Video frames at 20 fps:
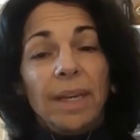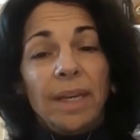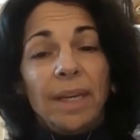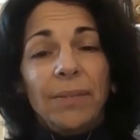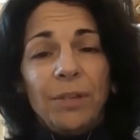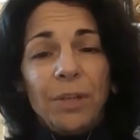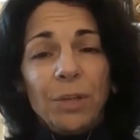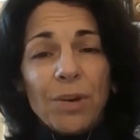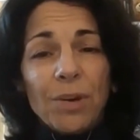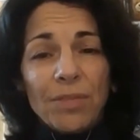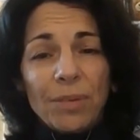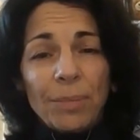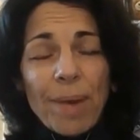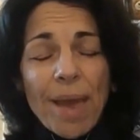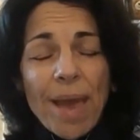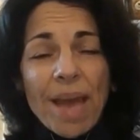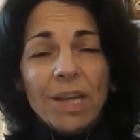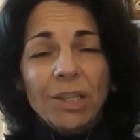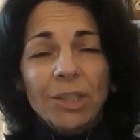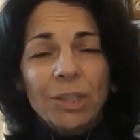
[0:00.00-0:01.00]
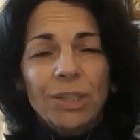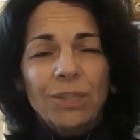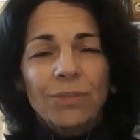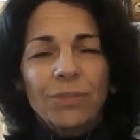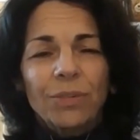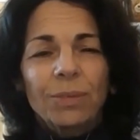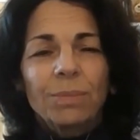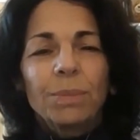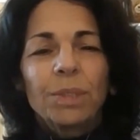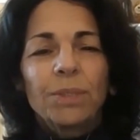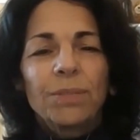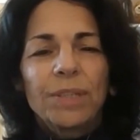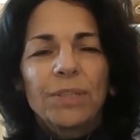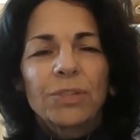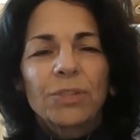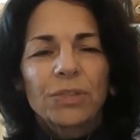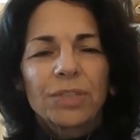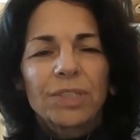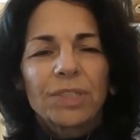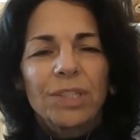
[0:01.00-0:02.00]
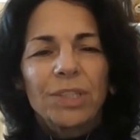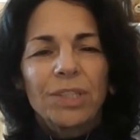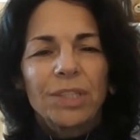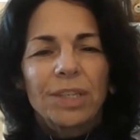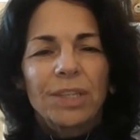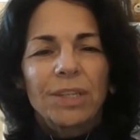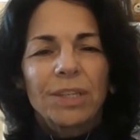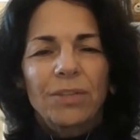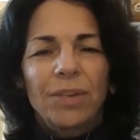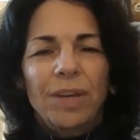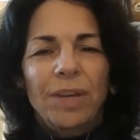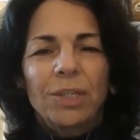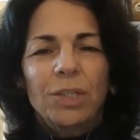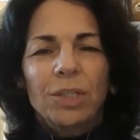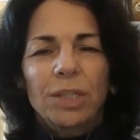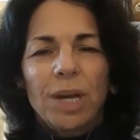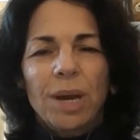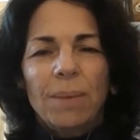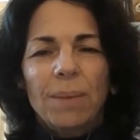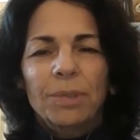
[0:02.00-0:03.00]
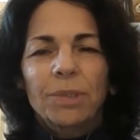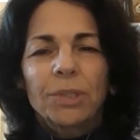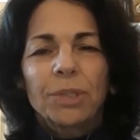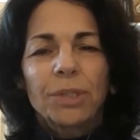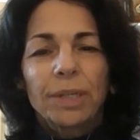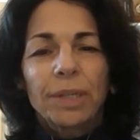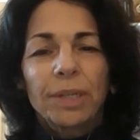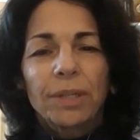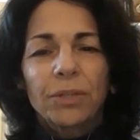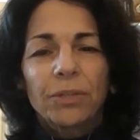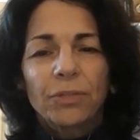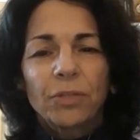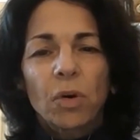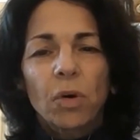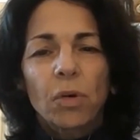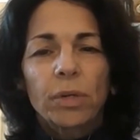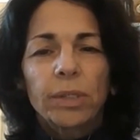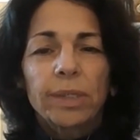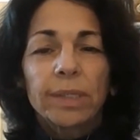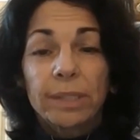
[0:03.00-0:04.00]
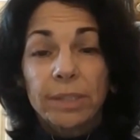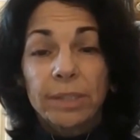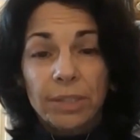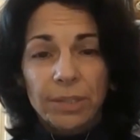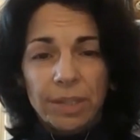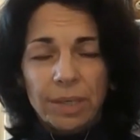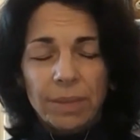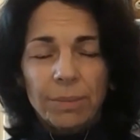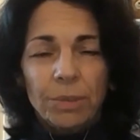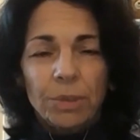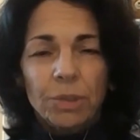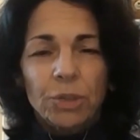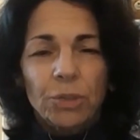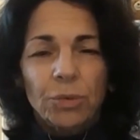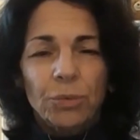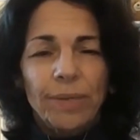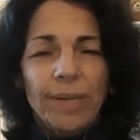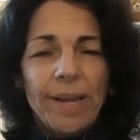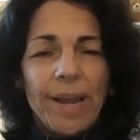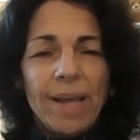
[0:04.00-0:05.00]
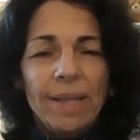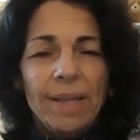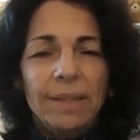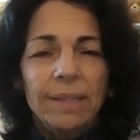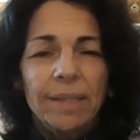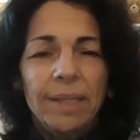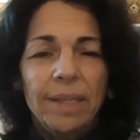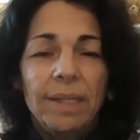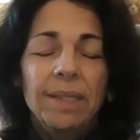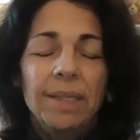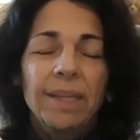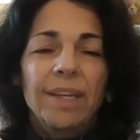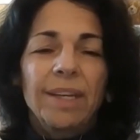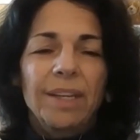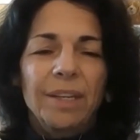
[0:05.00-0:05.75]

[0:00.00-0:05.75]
If you have a passion for moving strategic innovation opportunities forward into commercial reality,